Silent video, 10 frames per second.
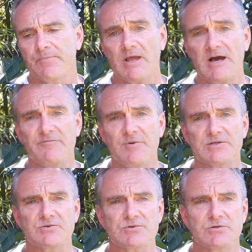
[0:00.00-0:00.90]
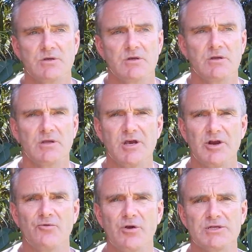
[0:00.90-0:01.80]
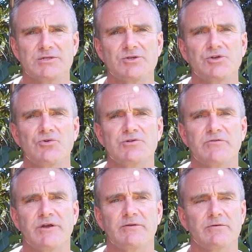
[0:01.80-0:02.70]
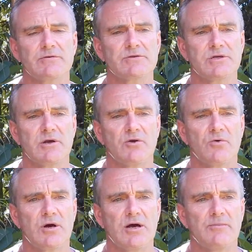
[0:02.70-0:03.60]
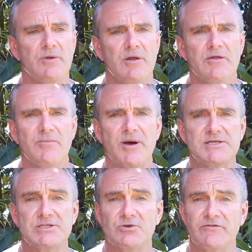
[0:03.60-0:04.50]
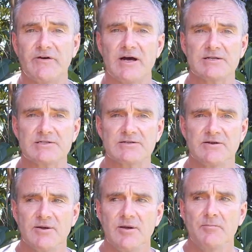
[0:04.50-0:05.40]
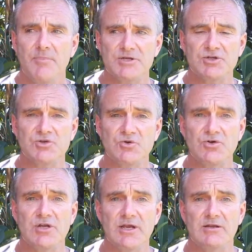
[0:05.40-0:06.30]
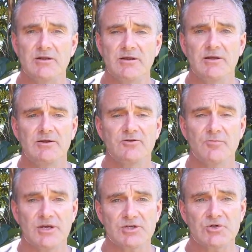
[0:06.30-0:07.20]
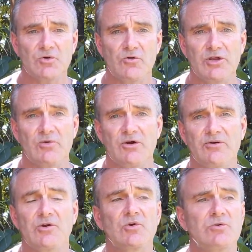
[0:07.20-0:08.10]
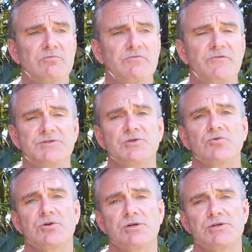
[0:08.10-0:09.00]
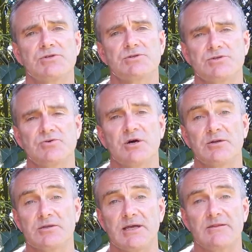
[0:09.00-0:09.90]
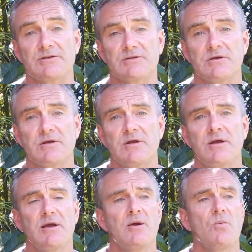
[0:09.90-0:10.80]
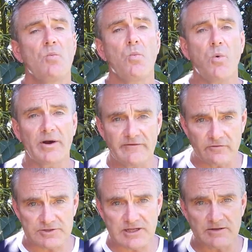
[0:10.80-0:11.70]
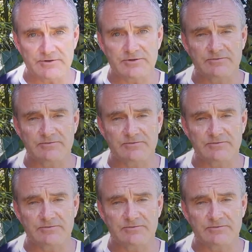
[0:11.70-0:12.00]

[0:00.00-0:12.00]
calf muscles. Kokoda really is an endurance event, so the pace is not fast, but you do need to make sure that you are in good physical condition to undertake this wonderful challenge.